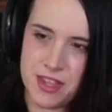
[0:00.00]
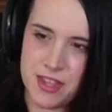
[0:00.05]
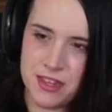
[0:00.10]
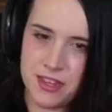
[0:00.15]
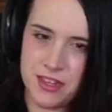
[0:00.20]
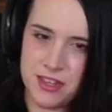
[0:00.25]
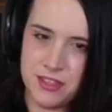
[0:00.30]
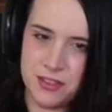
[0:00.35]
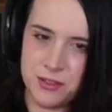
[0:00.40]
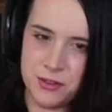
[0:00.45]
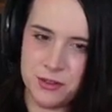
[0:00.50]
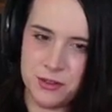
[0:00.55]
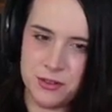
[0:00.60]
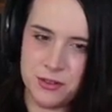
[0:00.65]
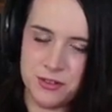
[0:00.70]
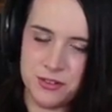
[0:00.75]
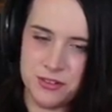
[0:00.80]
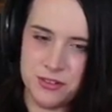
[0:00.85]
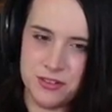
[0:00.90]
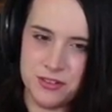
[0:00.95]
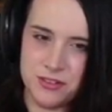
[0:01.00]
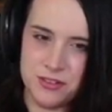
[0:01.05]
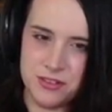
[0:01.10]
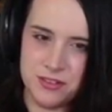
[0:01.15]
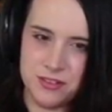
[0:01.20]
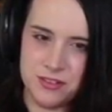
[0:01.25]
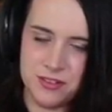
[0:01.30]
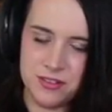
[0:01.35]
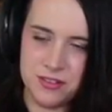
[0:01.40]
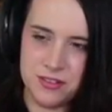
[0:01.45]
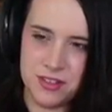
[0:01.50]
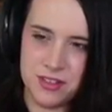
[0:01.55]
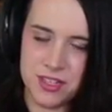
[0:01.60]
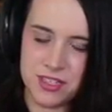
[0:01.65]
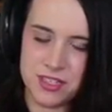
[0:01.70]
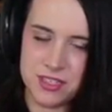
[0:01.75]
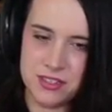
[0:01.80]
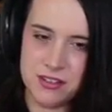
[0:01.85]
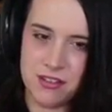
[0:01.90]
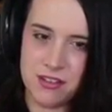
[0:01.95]
And either
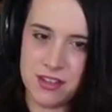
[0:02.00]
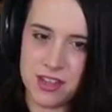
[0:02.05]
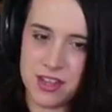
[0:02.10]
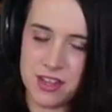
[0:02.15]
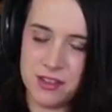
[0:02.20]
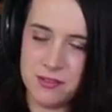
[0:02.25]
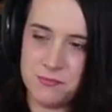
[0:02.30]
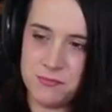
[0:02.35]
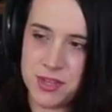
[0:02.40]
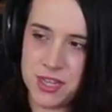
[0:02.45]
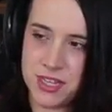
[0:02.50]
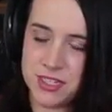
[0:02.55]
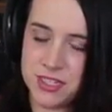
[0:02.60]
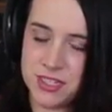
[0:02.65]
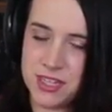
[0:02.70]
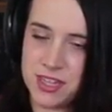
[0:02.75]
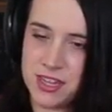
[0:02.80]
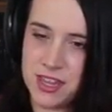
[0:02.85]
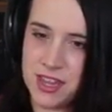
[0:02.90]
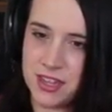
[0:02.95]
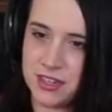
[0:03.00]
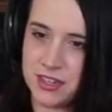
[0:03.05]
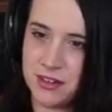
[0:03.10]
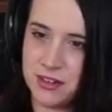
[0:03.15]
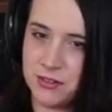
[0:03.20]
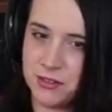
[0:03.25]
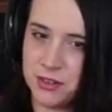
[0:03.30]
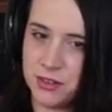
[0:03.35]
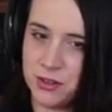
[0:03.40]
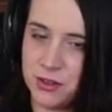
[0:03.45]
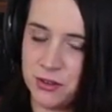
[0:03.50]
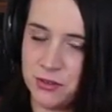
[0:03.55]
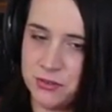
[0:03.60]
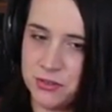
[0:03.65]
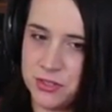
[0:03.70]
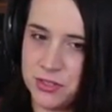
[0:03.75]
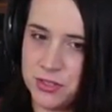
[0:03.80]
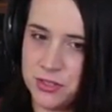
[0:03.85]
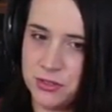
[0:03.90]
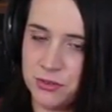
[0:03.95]
it's not him because he can't hear the
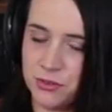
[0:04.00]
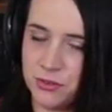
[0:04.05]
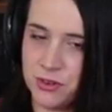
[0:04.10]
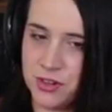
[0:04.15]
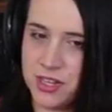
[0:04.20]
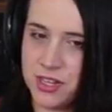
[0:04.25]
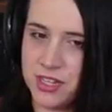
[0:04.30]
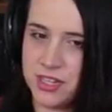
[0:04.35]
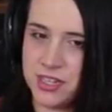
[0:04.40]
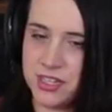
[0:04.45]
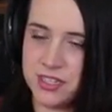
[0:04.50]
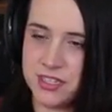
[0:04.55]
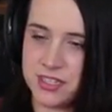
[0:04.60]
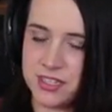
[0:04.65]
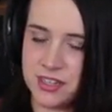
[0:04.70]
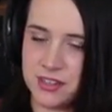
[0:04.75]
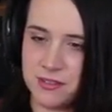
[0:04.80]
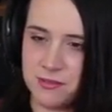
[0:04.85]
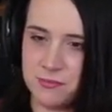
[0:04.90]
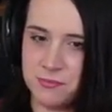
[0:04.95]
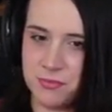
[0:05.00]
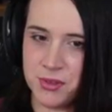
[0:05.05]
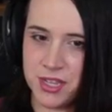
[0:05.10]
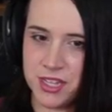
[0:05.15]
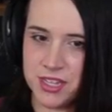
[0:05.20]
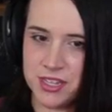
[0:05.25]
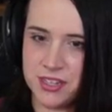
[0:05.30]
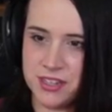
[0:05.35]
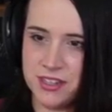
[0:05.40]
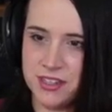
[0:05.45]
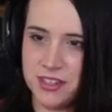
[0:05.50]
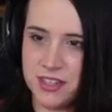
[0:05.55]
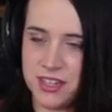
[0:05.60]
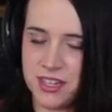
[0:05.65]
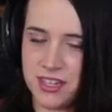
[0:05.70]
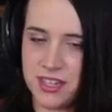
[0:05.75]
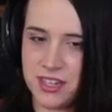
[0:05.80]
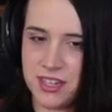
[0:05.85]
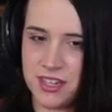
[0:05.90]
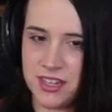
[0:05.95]
ghosts, or it is him, but
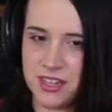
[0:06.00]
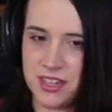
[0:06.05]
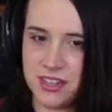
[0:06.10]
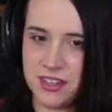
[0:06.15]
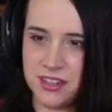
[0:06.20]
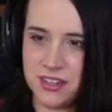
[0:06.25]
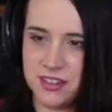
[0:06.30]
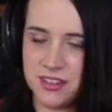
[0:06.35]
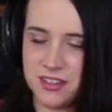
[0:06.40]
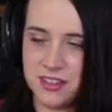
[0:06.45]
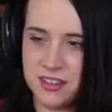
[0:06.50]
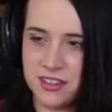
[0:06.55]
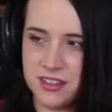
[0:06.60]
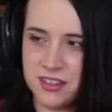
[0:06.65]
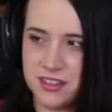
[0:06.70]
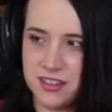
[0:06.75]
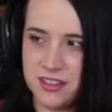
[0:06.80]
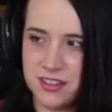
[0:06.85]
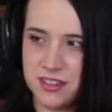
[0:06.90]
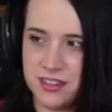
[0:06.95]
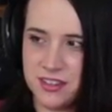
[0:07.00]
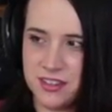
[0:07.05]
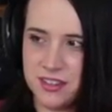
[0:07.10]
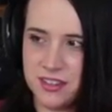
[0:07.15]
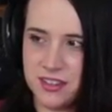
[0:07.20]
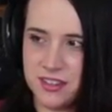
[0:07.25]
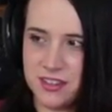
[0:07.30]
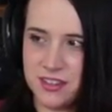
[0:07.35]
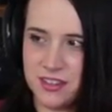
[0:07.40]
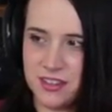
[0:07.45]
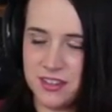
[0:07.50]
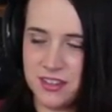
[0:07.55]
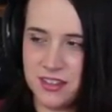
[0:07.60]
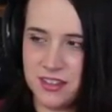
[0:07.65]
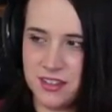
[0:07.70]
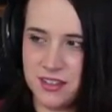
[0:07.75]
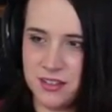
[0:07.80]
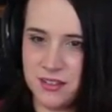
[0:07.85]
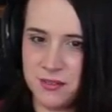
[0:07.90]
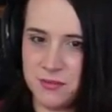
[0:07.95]
he
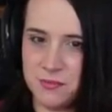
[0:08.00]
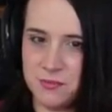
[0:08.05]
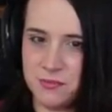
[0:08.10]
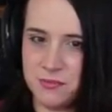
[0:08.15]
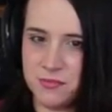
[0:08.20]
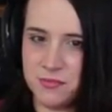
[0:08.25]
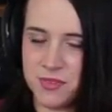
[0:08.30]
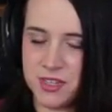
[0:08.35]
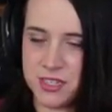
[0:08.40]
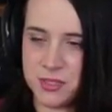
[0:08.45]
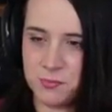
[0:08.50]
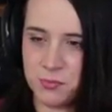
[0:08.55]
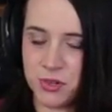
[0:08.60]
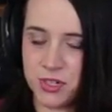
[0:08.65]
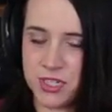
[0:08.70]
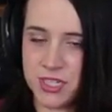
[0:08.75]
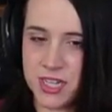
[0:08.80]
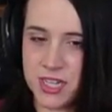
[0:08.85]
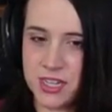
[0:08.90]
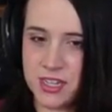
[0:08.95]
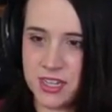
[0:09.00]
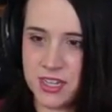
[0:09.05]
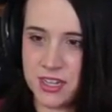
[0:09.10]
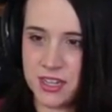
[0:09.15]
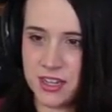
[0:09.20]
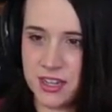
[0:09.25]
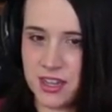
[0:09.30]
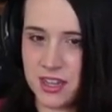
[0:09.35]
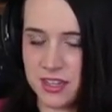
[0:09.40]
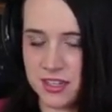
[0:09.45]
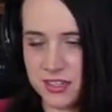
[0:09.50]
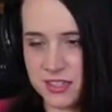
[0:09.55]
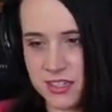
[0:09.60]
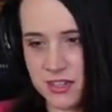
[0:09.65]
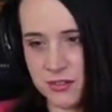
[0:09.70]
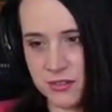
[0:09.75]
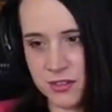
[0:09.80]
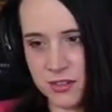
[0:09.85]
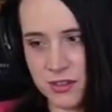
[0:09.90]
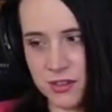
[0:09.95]
um, is pretending he can't
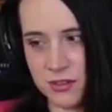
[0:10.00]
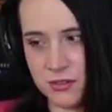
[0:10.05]
hear the